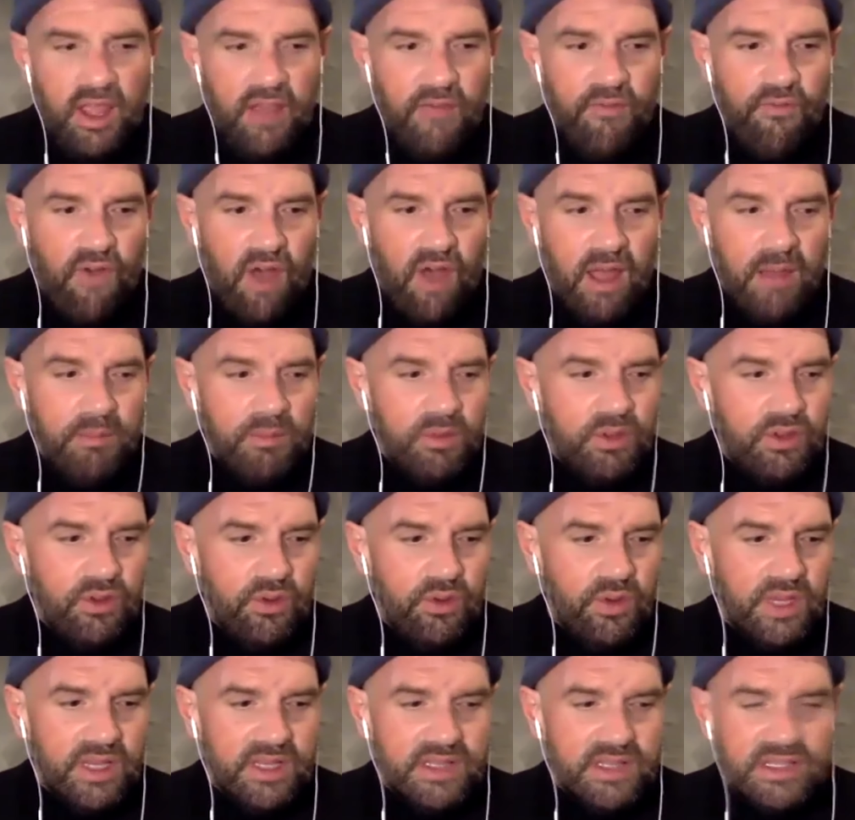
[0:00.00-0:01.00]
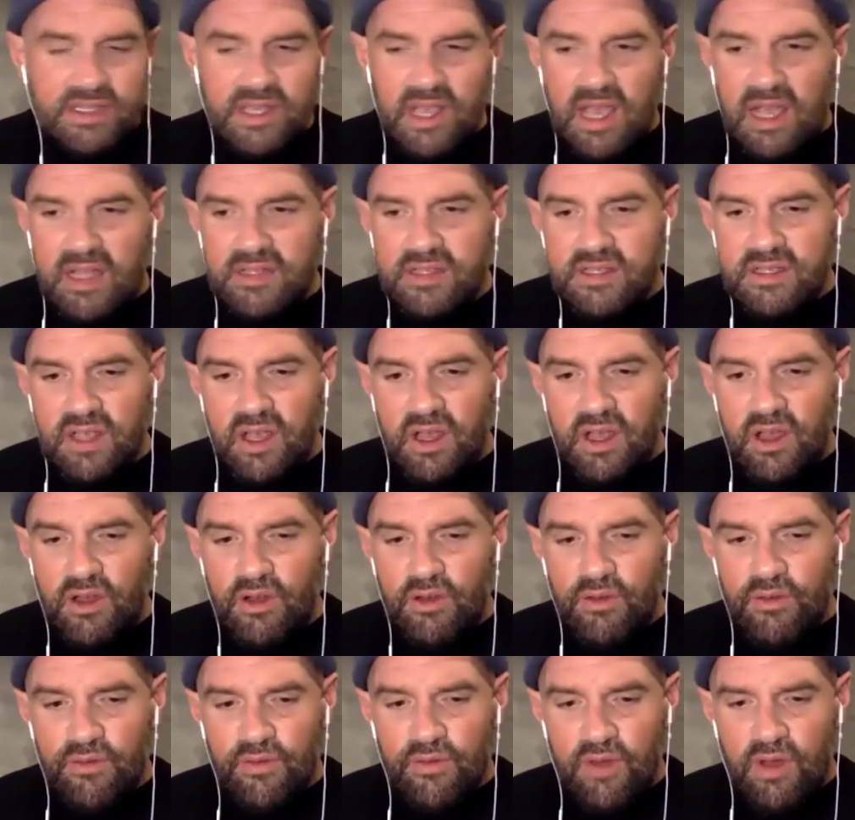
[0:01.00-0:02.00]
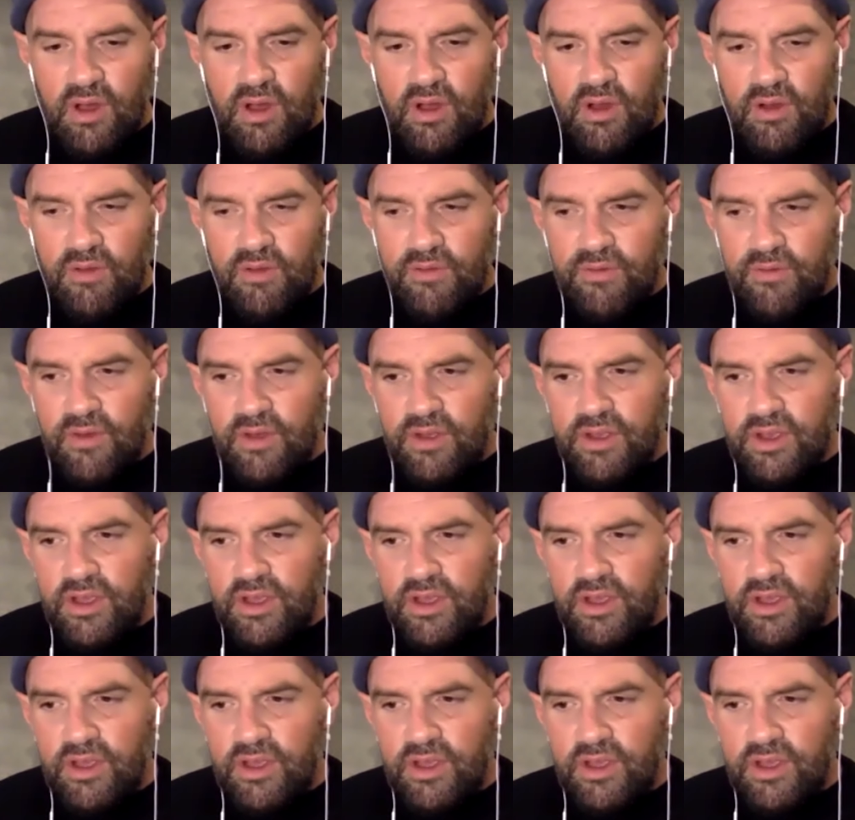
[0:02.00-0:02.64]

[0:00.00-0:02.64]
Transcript: if I'm doing sets of of